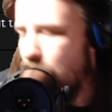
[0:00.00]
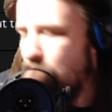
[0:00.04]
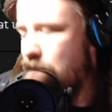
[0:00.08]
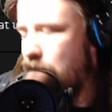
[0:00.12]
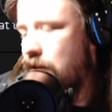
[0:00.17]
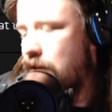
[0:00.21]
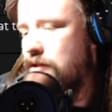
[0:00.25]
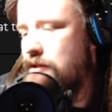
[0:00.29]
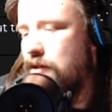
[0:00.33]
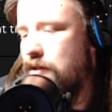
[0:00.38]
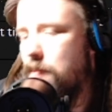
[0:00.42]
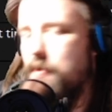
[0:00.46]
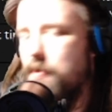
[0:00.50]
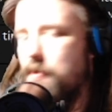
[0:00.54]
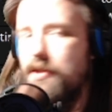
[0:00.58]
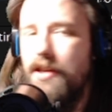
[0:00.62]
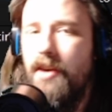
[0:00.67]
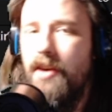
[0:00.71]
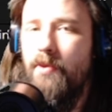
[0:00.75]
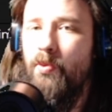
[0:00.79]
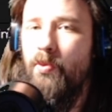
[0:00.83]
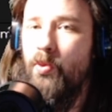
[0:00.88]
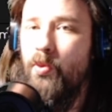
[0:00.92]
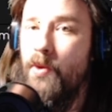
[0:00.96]
summons
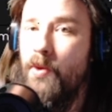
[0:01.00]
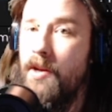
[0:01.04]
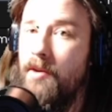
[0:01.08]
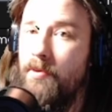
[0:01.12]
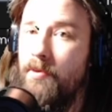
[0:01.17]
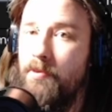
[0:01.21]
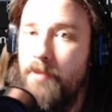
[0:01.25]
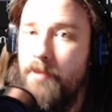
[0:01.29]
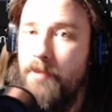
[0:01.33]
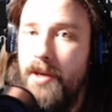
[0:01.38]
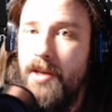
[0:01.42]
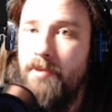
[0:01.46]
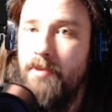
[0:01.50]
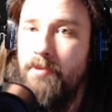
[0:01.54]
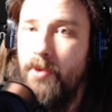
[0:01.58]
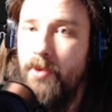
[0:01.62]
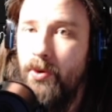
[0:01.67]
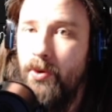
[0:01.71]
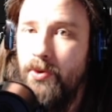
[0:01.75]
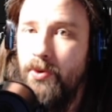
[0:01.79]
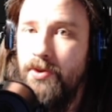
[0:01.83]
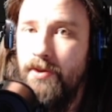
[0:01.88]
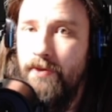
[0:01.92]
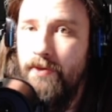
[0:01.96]
down one big
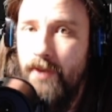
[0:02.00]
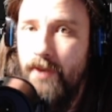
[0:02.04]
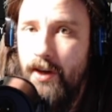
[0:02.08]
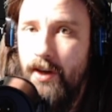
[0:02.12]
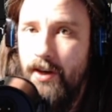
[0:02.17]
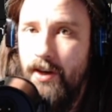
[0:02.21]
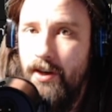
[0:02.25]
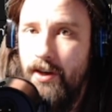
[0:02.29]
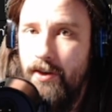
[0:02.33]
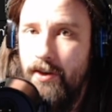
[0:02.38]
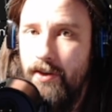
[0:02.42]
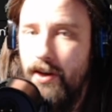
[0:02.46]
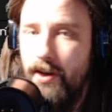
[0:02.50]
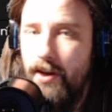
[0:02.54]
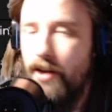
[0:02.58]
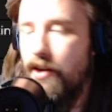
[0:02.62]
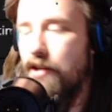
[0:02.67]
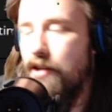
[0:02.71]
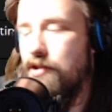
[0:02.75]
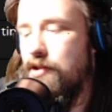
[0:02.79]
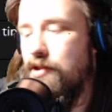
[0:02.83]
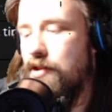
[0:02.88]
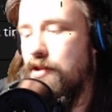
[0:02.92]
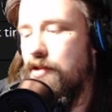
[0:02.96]
bolt of lightning, and
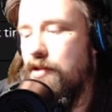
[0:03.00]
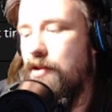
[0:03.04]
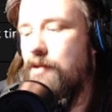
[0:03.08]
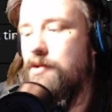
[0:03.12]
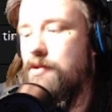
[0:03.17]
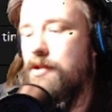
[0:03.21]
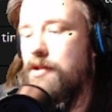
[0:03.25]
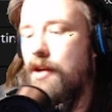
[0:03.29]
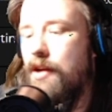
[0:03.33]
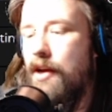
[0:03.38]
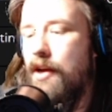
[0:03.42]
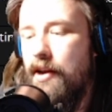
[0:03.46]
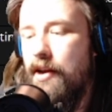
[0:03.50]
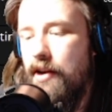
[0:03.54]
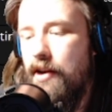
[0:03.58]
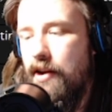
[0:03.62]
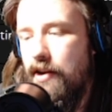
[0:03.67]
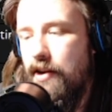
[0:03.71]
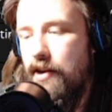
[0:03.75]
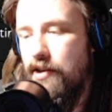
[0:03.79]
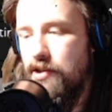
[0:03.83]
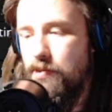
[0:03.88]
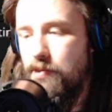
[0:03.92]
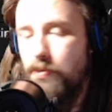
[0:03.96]
then she goes ahead
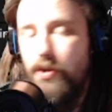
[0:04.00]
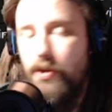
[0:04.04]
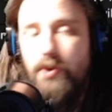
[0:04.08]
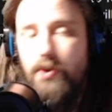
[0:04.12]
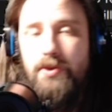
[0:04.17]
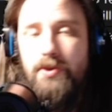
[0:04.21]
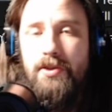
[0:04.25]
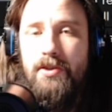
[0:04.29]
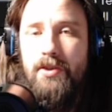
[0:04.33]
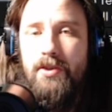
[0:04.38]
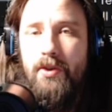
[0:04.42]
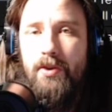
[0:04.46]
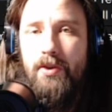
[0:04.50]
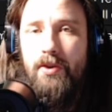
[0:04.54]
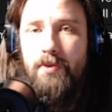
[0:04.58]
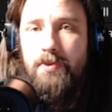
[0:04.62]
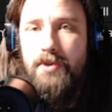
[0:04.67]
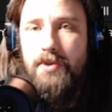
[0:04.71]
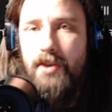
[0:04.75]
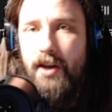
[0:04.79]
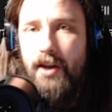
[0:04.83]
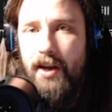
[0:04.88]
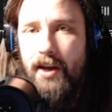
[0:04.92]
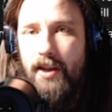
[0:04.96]
and explodes the
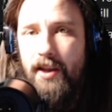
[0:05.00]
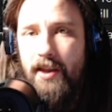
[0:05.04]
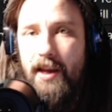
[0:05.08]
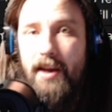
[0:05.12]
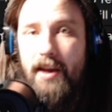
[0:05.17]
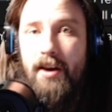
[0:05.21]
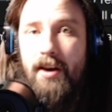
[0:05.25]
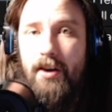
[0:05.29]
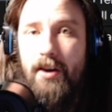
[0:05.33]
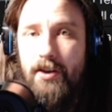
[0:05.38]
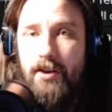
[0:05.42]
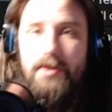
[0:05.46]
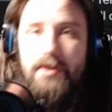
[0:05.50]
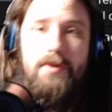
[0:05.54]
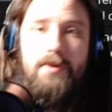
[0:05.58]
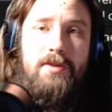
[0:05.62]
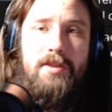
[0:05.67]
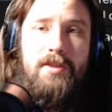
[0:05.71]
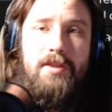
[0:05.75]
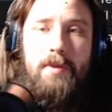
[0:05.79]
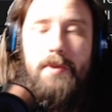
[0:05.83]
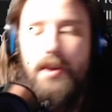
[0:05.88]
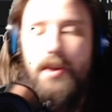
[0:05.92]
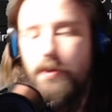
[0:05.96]
totems, and they also
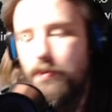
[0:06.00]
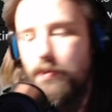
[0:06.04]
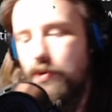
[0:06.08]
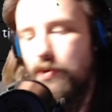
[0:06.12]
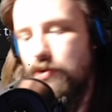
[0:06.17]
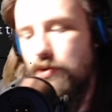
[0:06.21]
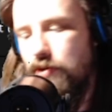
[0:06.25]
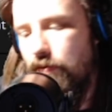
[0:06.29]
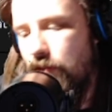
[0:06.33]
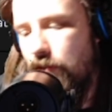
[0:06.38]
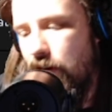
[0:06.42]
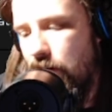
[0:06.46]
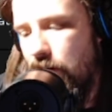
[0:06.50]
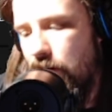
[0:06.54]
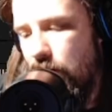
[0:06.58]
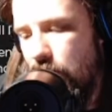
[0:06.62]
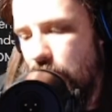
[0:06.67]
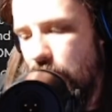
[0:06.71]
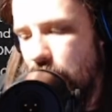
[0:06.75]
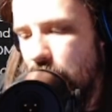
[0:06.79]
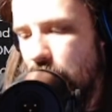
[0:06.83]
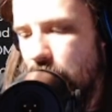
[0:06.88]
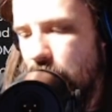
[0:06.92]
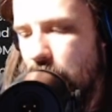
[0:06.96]
summon down bolts of
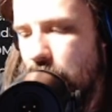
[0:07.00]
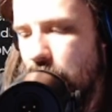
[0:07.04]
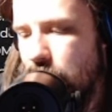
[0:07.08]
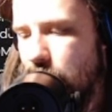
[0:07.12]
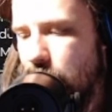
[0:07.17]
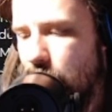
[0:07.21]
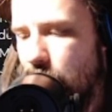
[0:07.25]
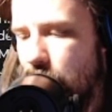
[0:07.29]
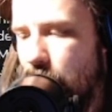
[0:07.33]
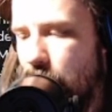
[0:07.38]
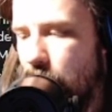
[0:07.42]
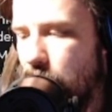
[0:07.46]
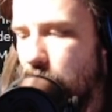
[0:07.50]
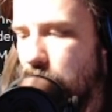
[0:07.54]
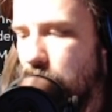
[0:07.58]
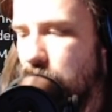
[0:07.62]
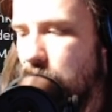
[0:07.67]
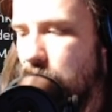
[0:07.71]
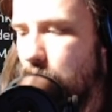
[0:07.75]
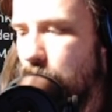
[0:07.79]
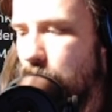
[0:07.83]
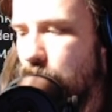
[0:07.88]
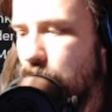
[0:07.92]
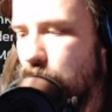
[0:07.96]
lightning. So you get
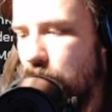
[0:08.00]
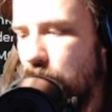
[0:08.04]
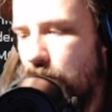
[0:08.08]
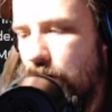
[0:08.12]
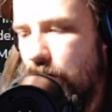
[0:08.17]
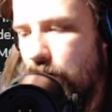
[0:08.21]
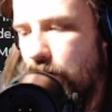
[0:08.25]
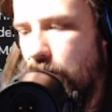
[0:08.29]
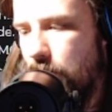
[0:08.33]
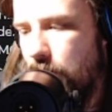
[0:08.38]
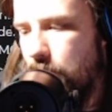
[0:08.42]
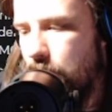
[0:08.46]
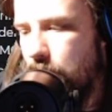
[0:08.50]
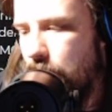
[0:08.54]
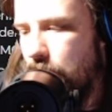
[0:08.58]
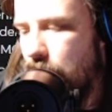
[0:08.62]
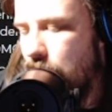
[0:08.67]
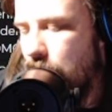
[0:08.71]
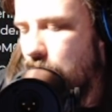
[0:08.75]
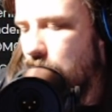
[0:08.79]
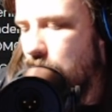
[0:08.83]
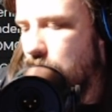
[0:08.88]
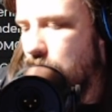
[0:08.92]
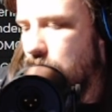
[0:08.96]
reciprocal lightning.
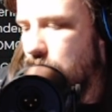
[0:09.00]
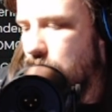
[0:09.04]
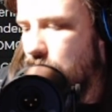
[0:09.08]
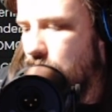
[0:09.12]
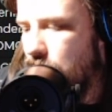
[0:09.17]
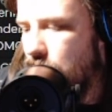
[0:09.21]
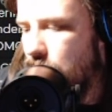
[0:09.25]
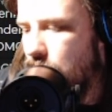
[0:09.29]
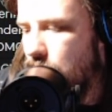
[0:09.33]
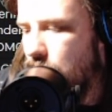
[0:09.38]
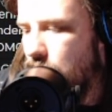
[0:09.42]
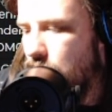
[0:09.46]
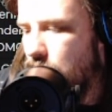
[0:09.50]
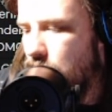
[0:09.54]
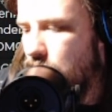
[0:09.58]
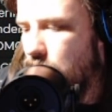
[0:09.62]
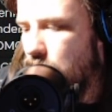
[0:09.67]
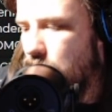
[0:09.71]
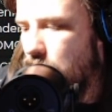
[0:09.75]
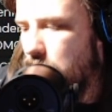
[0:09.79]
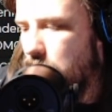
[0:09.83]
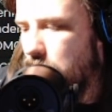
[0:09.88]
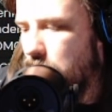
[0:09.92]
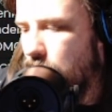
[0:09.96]
So you
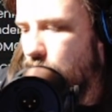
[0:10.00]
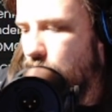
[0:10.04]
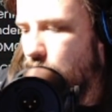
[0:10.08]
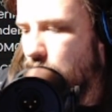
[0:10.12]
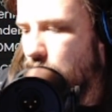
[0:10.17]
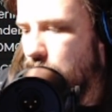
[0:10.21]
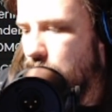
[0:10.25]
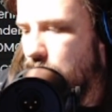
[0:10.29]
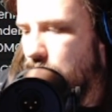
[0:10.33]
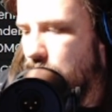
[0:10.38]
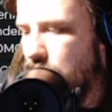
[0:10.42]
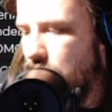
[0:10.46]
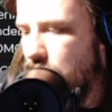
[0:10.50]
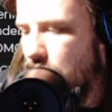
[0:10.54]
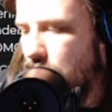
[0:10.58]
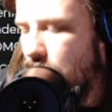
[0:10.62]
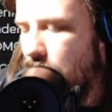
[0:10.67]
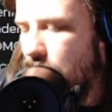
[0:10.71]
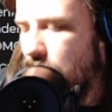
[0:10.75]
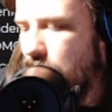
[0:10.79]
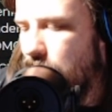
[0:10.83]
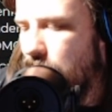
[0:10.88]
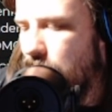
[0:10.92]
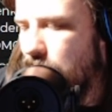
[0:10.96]
go up to
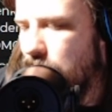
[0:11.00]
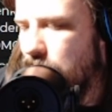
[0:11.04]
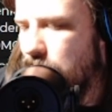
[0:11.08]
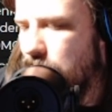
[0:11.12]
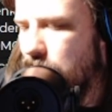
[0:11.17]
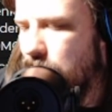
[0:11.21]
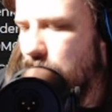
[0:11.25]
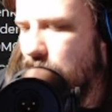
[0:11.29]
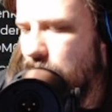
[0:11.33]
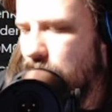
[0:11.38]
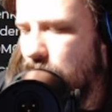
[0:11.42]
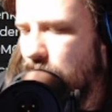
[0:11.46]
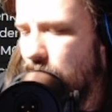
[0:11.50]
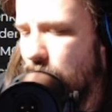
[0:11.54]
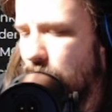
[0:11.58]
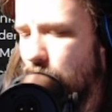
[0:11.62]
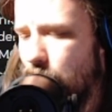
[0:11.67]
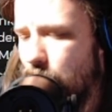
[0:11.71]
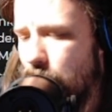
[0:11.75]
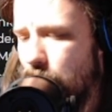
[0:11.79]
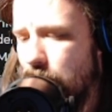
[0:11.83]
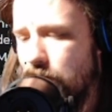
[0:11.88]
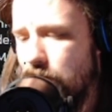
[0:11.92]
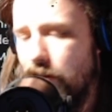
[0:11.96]
468, then
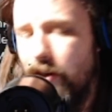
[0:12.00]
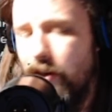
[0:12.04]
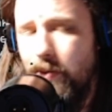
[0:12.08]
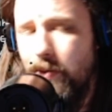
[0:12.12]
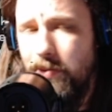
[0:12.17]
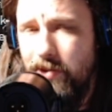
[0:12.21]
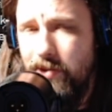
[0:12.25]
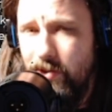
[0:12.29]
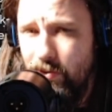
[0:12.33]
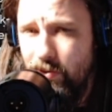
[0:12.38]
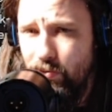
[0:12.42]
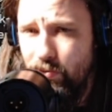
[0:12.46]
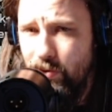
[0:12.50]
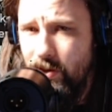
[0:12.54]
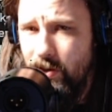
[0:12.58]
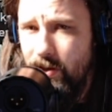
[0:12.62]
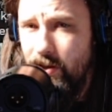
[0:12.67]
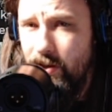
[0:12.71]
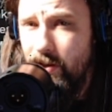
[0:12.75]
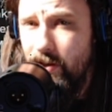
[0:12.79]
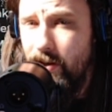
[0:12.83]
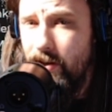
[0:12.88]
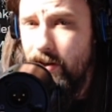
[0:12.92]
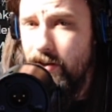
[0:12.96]
601 times
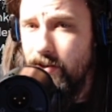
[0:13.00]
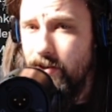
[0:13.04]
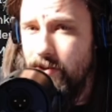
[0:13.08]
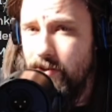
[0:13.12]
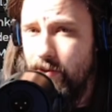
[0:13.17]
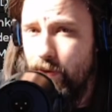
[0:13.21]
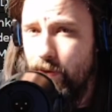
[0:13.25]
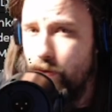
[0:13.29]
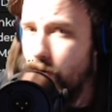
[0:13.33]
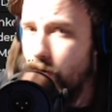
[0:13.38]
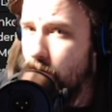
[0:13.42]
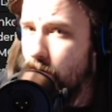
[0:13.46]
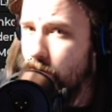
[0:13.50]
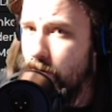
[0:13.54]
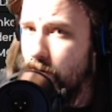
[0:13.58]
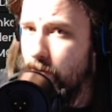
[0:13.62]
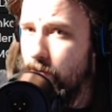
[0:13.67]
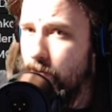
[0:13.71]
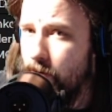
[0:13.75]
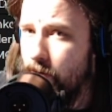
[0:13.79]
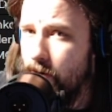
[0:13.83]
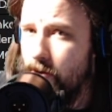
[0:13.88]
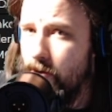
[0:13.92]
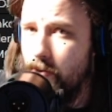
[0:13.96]
3. It is a very,
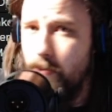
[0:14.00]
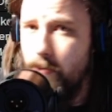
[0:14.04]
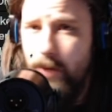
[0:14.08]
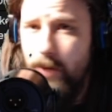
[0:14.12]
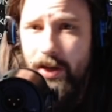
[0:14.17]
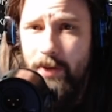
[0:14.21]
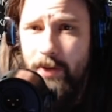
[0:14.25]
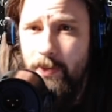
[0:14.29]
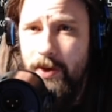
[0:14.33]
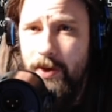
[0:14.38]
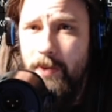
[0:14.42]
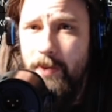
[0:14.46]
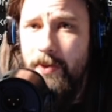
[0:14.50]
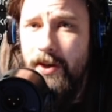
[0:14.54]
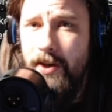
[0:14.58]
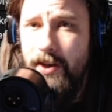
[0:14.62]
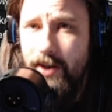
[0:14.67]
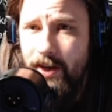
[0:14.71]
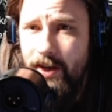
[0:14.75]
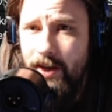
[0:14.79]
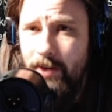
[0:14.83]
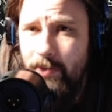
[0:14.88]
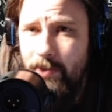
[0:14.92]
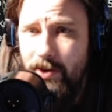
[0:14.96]
very big PP
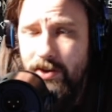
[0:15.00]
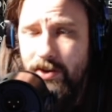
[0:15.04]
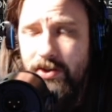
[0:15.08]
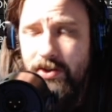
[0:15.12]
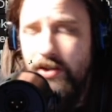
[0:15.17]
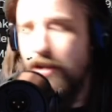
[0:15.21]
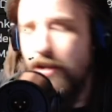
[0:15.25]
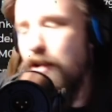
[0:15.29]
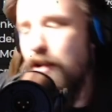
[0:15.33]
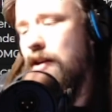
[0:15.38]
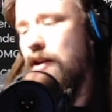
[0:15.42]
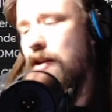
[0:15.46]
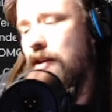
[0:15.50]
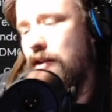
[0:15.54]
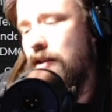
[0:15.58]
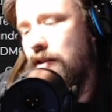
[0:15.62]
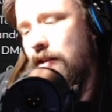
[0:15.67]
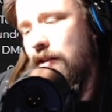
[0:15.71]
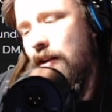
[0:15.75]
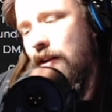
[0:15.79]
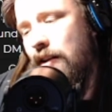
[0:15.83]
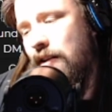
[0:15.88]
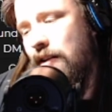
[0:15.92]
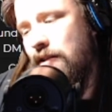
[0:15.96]
damage.
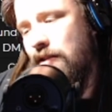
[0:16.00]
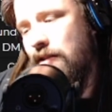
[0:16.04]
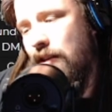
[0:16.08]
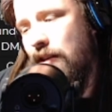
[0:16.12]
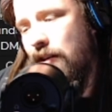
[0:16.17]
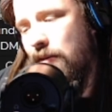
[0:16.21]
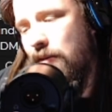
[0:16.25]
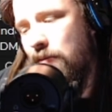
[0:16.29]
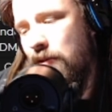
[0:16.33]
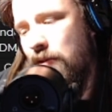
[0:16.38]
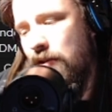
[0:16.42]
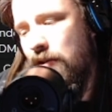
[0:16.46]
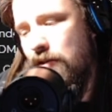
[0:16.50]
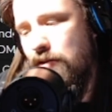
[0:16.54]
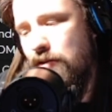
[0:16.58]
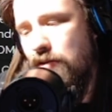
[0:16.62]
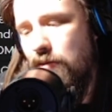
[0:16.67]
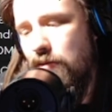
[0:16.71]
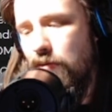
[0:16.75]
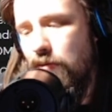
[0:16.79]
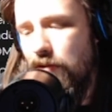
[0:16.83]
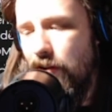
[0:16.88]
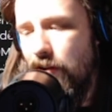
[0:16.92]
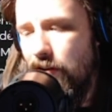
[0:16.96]
That is like around a
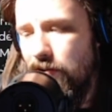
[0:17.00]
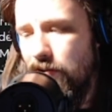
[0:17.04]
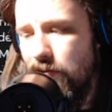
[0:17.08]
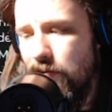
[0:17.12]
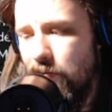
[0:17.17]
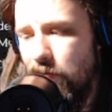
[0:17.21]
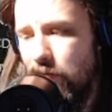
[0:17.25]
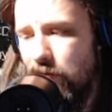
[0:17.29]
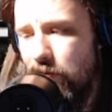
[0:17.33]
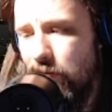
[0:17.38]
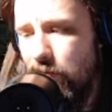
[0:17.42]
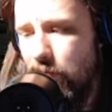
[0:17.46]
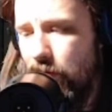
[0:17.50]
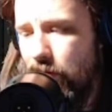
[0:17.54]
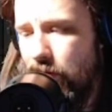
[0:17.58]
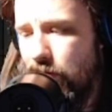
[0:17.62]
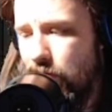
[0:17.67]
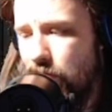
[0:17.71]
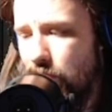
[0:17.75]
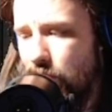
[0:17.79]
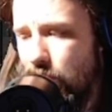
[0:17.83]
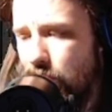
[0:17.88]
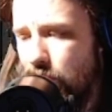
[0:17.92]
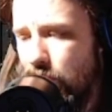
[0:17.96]
2,000 multiplier
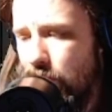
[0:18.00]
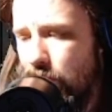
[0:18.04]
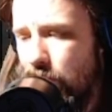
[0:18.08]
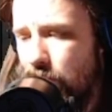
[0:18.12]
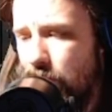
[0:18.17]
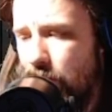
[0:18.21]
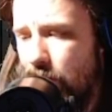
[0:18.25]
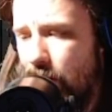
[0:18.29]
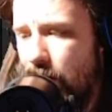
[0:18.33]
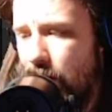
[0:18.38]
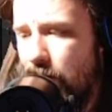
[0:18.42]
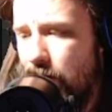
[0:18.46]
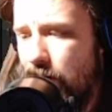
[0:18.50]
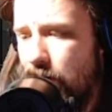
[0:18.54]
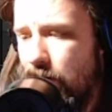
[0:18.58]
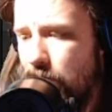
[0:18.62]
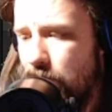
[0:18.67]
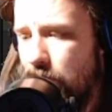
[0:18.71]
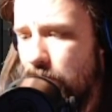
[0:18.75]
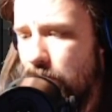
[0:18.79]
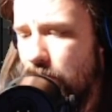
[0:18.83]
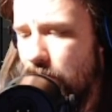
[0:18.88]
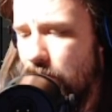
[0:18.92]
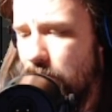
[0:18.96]
total if you add
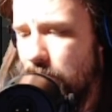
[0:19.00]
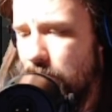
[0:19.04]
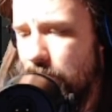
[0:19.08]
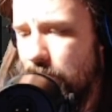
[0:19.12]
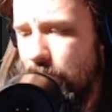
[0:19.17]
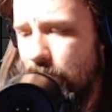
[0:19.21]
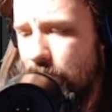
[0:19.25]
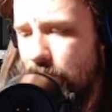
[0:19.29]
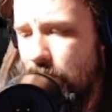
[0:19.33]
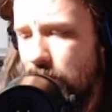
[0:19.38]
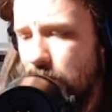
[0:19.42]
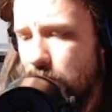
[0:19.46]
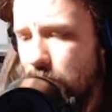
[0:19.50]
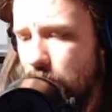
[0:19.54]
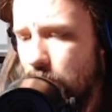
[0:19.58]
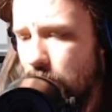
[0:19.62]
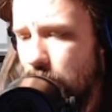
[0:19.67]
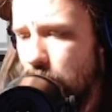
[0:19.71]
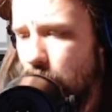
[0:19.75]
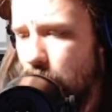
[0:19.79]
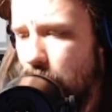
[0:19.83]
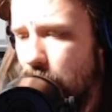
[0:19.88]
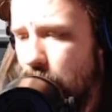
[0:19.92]
everything. It's quite a